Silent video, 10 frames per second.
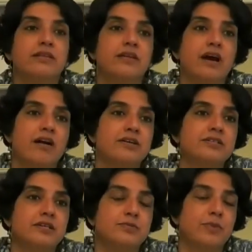the
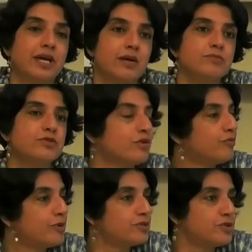RSS became sort of
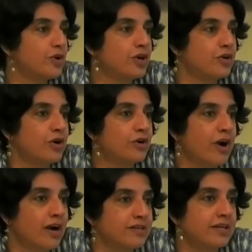persona non
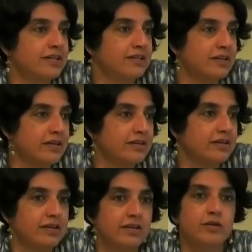grata in
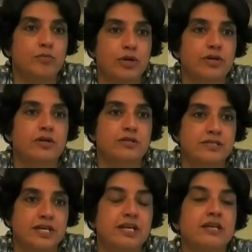the Indian political
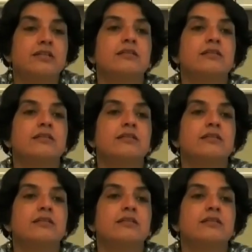scene in